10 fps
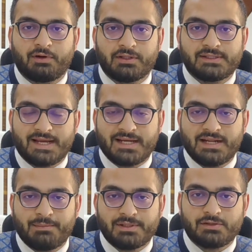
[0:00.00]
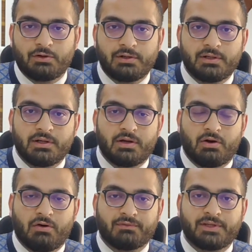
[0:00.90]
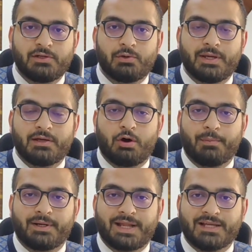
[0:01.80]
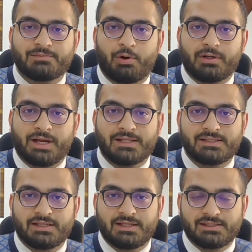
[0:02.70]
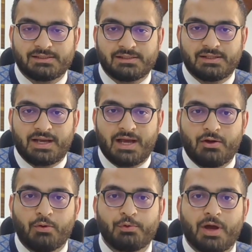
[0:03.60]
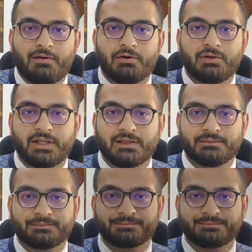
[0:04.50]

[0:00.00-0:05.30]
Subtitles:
for the second episode of the UAE Corporate Tax Podcast series. I hope you have a good day.